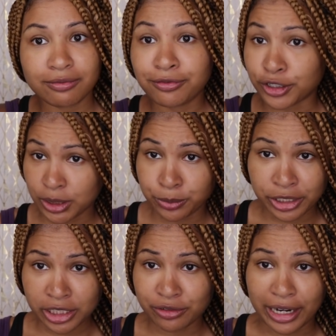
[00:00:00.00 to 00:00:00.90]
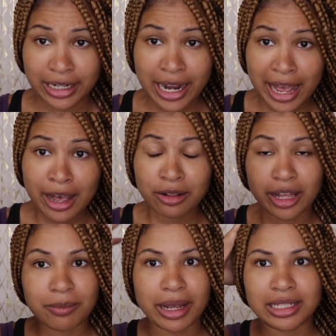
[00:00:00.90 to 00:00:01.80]
first impressions right now,
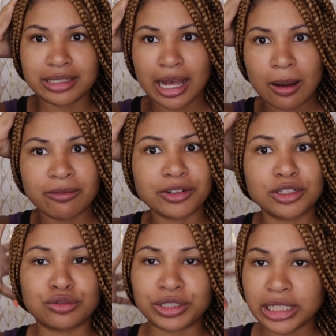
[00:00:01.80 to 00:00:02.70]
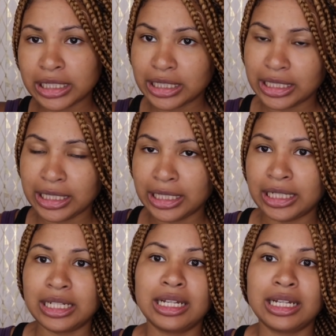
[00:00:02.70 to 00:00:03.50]
like, my scalp feels really clean.